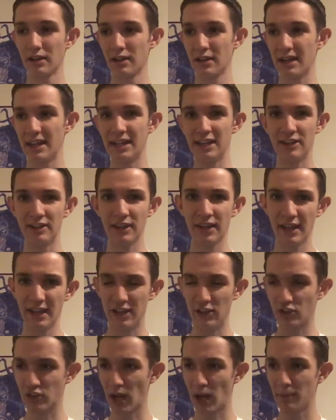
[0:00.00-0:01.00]

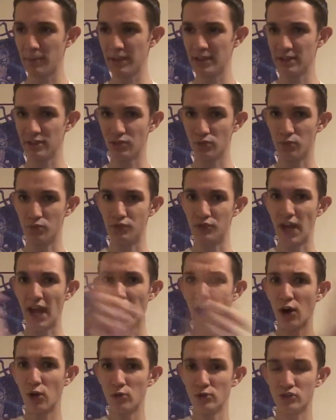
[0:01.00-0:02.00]
He's coming
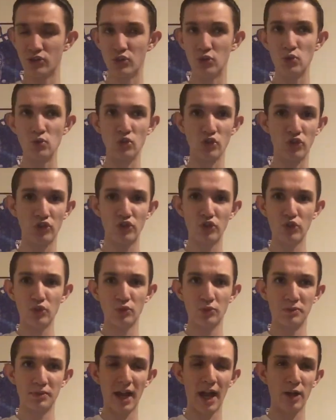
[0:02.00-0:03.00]
down to
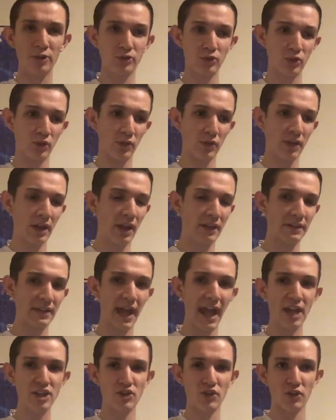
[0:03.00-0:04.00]

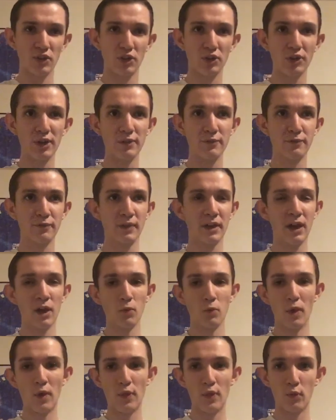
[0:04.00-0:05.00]
the edge of the cliff
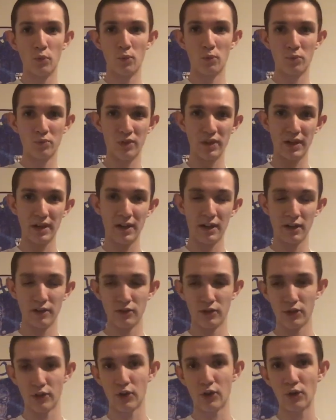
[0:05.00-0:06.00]
where
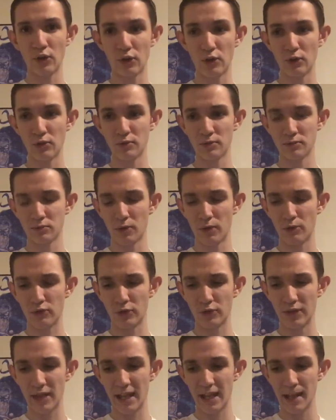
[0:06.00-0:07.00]
the girl, what was
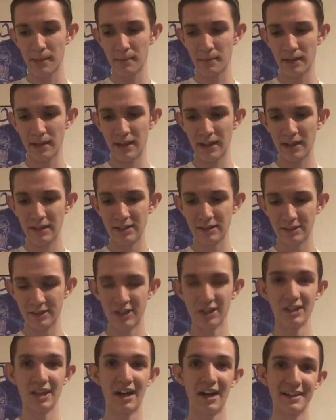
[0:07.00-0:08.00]
her name?
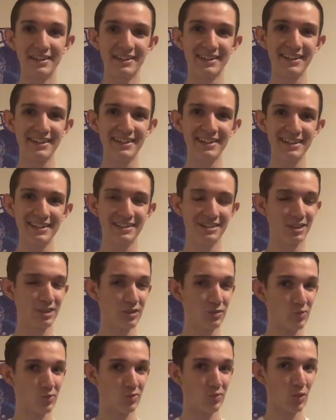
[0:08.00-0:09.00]
Yolanda,
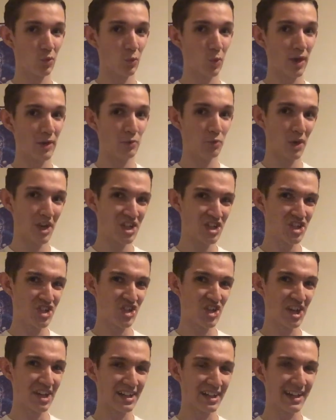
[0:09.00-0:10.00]
the one witch
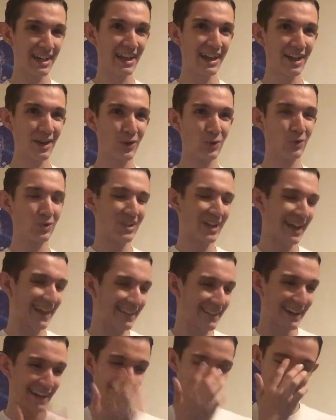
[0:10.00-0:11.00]
chick, who's kind
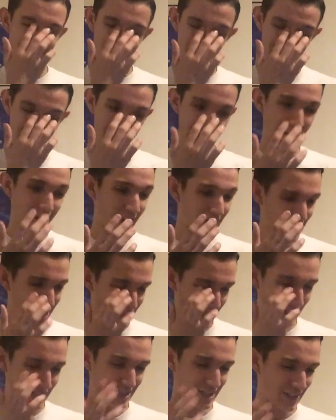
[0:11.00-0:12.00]
of like, oh my
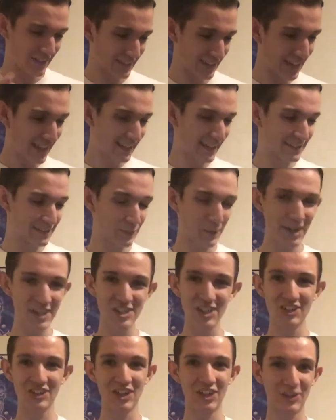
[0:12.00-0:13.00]
gosh, like, she's like, the way
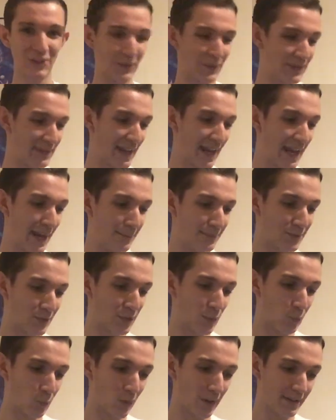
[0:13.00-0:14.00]
she says her name to
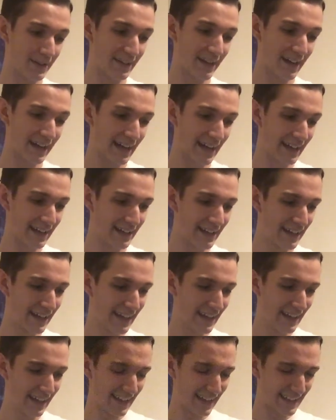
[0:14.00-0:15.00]
the one guy,
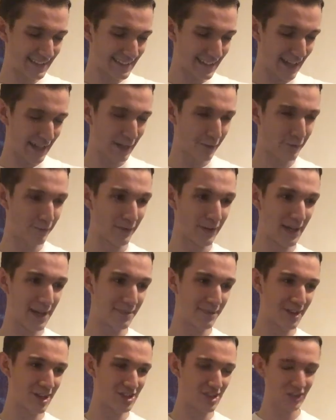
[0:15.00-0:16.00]
it's kind of funny
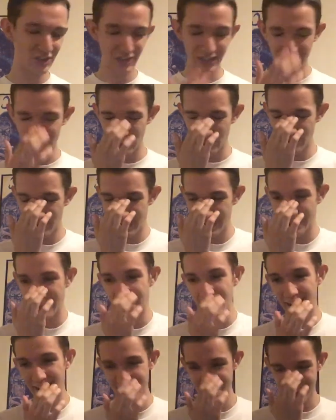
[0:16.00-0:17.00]
because she's like, oh my
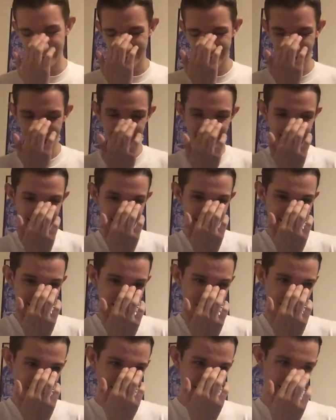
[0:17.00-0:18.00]
gosh, this guy
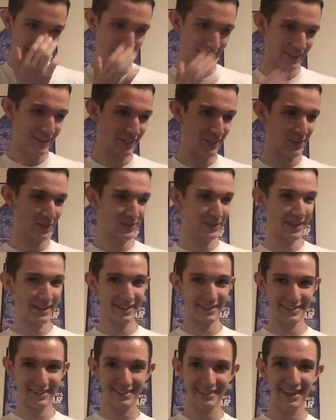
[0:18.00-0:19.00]
likes me and all these other
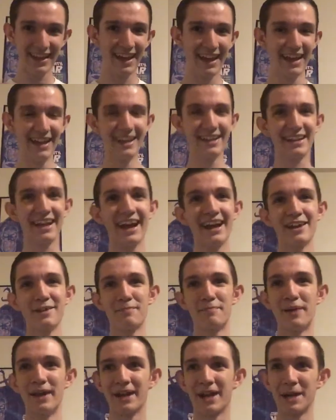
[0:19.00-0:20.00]
things. You kind
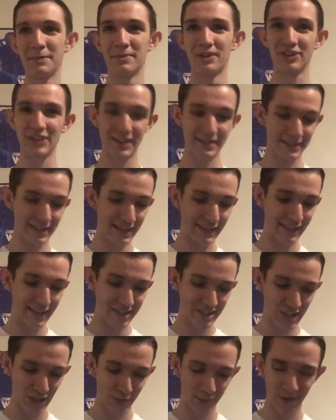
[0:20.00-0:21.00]
of pick up this idea
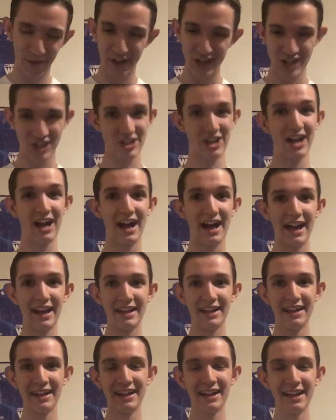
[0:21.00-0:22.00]
that she's very shy
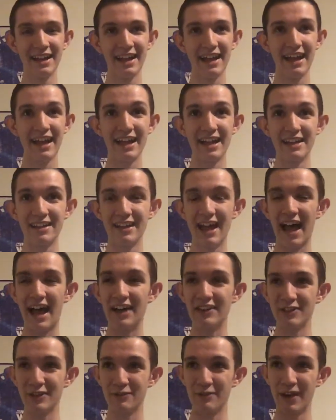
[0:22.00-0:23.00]
and
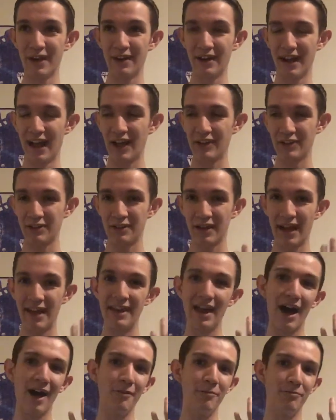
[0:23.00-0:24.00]
has
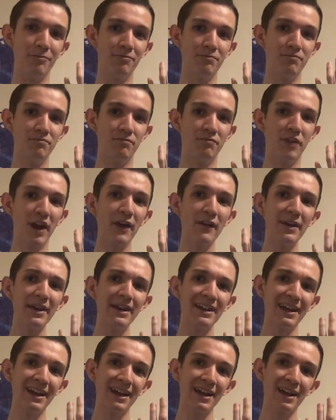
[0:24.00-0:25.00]
a
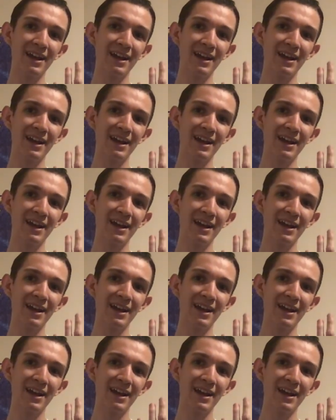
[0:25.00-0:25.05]
very